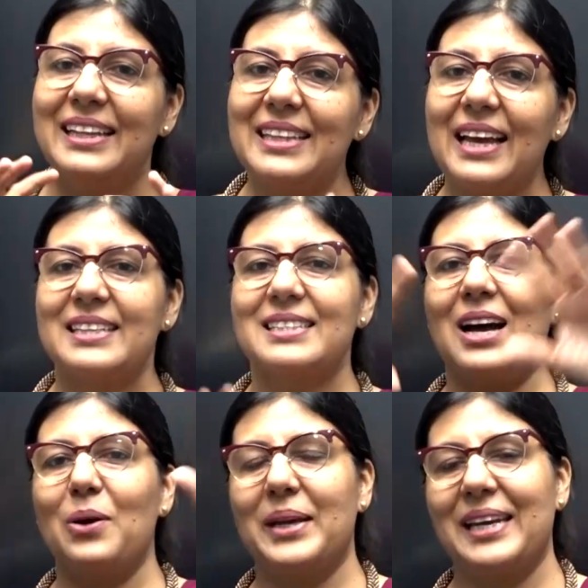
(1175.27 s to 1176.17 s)
That is
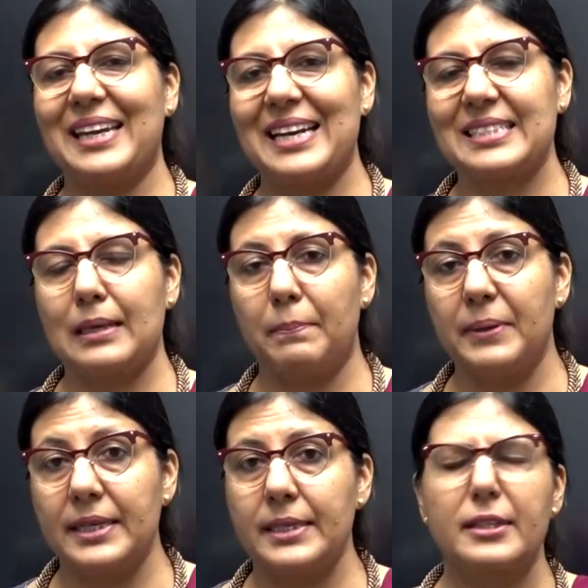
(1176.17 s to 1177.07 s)
how it gets
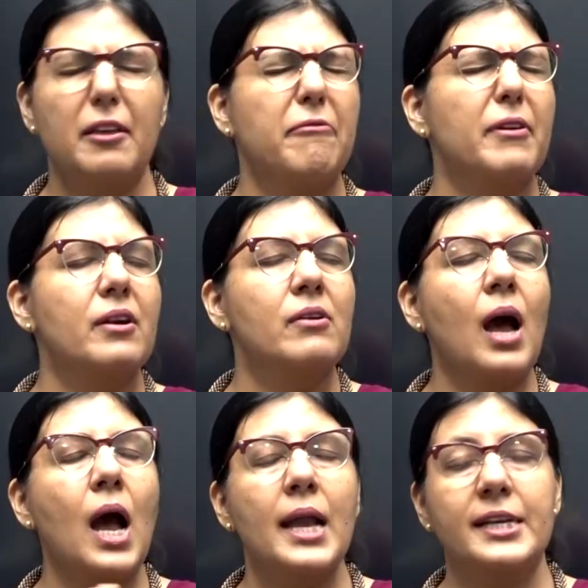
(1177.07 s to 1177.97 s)
completed. There are a
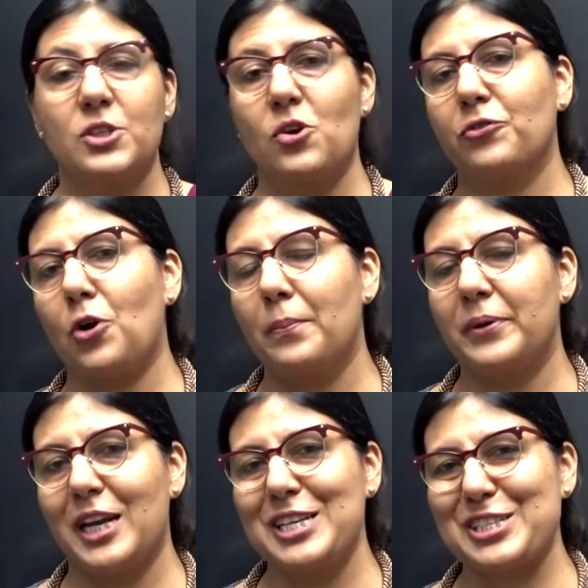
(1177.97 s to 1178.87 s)
variety of
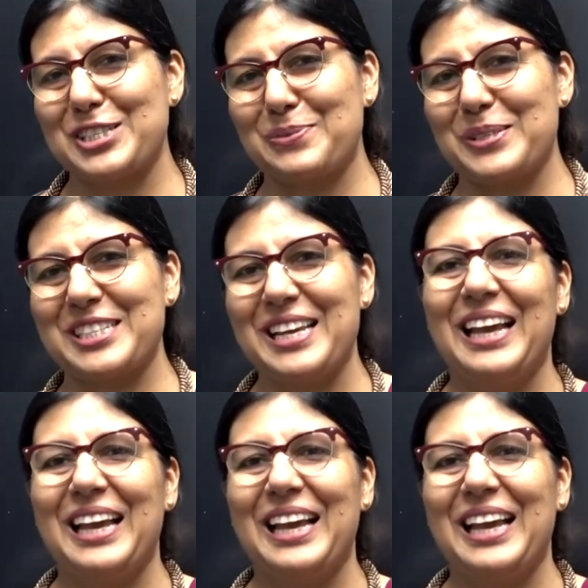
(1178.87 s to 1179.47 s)
comprehensions which